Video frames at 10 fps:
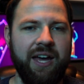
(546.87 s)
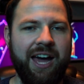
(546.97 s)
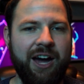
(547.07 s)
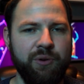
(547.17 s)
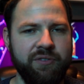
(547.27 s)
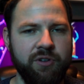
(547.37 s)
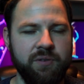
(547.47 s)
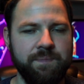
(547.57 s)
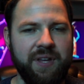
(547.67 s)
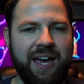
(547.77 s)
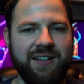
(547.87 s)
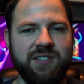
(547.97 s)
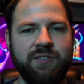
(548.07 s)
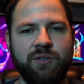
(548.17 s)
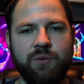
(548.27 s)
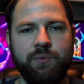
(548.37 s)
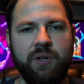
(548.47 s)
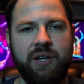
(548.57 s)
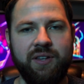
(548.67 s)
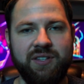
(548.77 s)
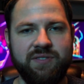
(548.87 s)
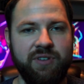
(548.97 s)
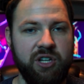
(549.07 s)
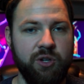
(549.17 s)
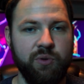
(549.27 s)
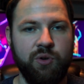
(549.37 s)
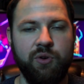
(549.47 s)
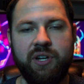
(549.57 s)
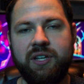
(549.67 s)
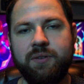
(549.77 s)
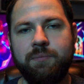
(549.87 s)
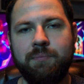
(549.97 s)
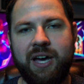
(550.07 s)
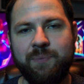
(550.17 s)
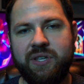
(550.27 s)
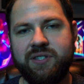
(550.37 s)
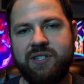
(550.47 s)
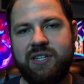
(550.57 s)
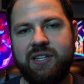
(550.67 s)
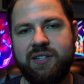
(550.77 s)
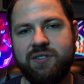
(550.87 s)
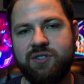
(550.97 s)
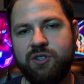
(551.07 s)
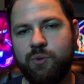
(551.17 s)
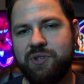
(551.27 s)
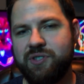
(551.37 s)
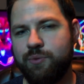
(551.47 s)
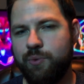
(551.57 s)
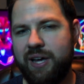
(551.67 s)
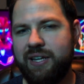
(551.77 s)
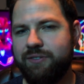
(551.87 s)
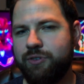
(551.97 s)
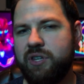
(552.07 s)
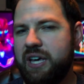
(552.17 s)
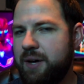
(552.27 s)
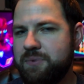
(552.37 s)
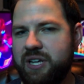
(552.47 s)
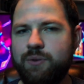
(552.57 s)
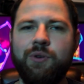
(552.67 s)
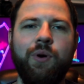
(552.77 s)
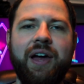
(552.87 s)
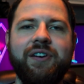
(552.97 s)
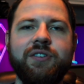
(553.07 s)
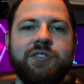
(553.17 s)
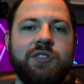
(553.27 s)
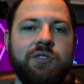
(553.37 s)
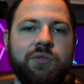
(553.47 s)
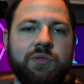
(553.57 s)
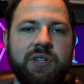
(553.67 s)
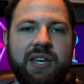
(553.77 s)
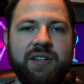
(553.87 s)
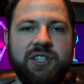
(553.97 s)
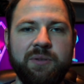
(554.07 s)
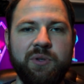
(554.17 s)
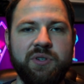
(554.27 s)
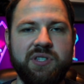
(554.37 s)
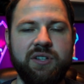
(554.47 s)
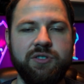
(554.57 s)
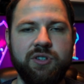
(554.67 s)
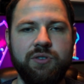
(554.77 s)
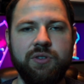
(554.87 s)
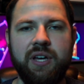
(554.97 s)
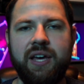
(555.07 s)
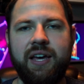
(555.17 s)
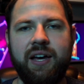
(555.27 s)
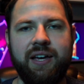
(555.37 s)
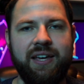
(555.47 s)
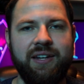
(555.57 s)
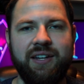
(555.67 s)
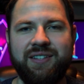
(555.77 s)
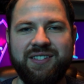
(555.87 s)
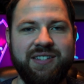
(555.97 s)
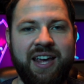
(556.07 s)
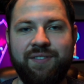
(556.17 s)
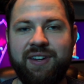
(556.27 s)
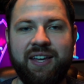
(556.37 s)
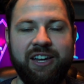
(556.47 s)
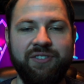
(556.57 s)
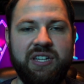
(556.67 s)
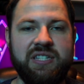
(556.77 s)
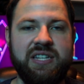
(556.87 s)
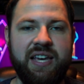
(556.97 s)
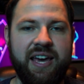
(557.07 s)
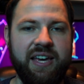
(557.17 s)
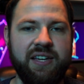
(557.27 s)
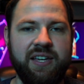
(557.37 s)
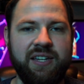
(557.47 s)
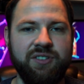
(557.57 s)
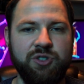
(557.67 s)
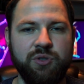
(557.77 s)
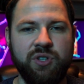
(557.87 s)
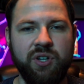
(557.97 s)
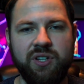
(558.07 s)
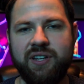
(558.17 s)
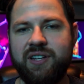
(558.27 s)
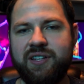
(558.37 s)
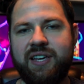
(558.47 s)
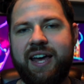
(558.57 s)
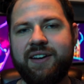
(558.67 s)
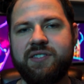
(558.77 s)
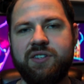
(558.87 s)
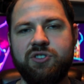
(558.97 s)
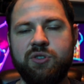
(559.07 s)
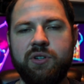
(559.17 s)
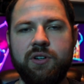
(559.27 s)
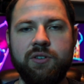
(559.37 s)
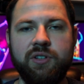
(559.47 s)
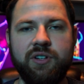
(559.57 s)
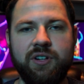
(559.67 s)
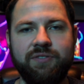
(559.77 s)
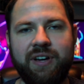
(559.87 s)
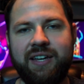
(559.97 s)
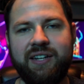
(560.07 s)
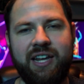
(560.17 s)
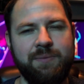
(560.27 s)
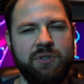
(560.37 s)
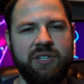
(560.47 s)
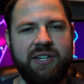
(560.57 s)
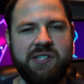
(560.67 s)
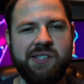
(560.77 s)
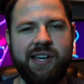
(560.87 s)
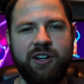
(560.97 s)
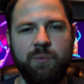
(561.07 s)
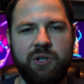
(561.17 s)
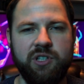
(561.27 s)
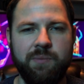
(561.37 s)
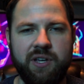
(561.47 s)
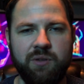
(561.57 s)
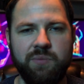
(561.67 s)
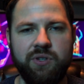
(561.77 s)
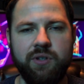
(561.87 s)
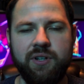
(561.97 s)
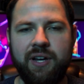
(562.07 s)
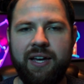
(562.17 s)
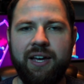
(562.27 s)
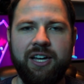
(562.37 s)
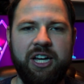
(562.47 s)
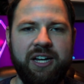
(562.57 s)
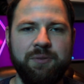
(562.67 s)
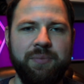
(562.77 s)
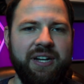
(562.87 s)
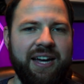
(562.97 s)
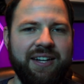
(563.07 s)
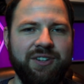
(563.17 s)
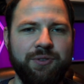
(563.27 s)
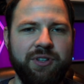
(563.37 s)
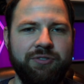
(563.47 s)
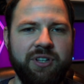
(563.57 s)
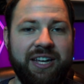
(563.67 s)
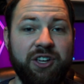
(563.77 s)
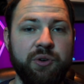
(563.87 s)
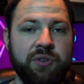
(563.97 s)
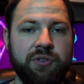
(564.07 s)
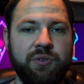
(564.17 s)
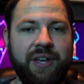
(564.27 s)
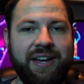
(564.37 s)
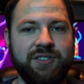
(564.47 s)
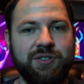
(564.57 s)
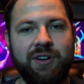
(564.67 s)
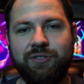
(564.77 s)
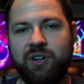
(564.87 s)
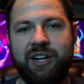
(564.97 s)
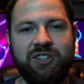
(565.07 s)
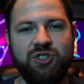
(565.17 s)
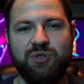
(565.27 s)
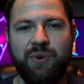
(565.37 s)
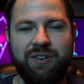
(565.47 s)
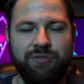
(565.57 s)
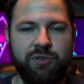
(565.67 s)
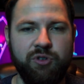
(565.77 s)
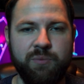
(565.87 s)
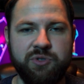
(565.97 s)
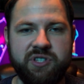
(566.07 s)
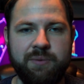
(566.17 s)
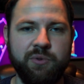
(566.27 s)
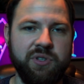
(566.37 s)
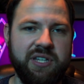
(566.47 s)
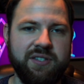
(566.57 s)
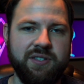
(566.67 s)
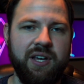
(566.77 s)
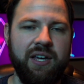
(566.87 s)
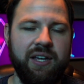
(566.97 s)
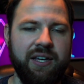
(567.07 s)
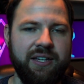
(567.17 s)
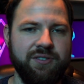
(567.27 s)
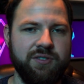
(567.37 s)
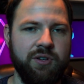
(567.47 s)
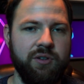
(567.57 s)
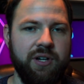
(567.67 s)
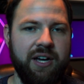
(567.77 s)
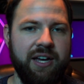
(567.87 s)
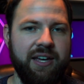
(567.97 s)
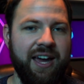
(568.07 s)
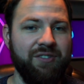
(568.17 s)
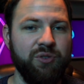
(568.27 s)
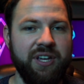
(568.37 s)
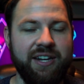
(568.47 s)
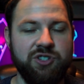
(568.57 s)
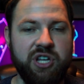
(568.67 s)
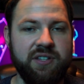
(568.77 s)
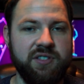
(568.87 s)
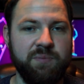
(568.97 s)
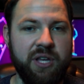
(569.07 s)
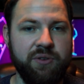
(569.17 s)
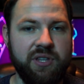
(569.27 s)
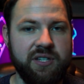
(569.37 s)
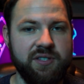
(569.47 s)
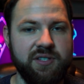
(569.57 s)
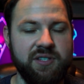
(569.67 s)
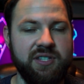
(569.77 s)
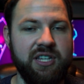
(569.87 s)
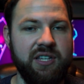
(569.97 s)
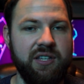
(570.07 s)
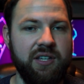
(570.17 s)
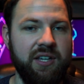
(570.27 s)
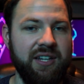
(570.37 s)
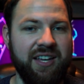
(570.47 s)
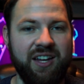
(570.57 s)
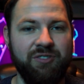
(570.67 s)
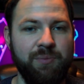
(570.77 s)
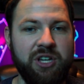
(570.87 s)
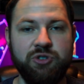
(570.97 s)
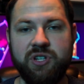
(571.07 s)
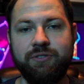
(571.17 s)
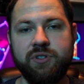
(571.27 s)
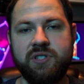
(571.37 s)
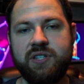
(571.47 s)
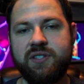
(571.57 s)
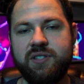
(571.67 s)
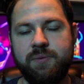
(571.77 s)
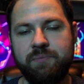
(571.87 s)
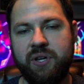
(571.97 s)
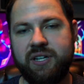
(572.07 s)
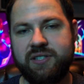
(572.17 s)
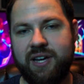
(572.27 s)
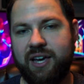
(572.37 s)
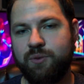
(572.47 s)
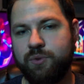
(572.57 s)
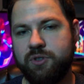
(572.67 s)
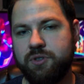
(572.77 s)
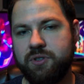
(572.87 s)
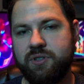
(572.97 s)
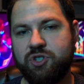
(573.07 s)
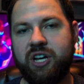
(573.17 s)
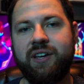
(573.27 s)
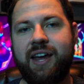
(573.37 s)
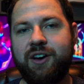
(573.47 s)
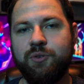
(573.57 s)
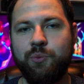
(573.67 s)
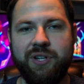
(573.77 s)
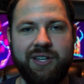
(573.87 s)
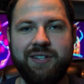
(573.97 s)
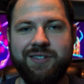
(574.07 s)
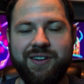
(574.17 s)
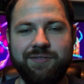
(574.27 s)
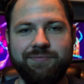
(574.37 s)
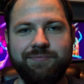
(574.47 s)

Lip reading: However, as of this video recording, my PC still wasn't ready for the update required to get WSL2, and it doesn't have any kind of ETA, and you could get access to it earlier if I had enabled an insider build on my computer, but I didn't really feel like going through that, so I figured I'd just wait for the normal stable release. And so I haven't really had a chance to play with this to see any kind of major differences, but I will check it out when it gets here.